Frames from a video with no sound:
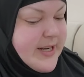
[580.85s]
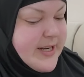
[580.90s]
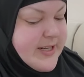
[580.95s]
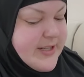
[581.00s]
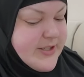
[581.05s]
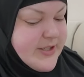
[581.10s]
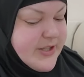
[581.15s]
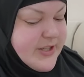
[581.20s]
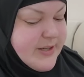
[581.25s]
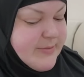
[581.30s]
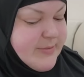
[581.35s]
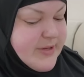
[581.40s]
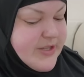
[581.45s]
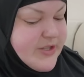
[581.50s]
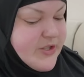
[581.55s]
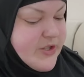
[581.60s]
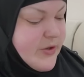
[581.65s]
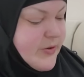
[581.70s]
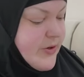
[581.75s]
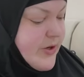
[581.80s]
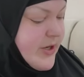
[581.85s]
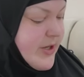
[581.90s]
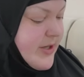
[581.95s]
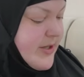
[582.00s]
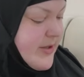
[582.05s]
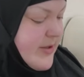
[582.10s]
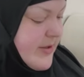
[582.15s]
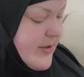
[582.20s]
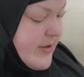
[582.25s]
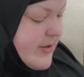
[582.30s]
and it's gonna be so
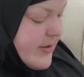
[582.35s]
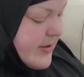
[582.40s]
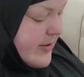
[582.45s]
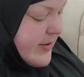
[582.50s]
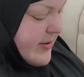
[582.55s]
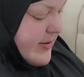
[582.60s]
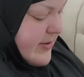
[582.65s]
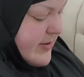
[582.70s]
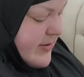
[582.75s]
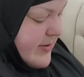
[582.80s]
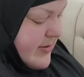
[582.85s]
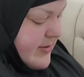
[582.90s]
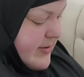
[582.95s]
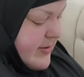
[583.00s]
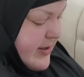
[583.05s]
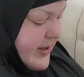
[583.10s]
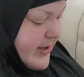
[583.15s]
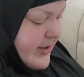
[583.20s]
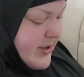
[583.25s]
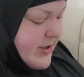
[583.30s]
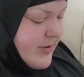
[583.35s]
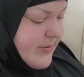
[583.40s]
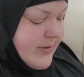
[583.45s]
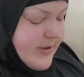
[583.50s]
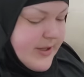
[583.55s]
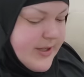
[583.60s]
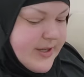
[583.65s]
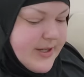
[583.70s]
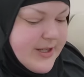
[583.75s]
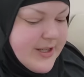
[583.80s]
good,
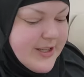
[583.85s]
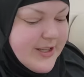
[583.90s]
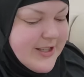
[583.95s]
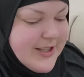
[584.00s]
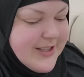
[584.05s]
actually.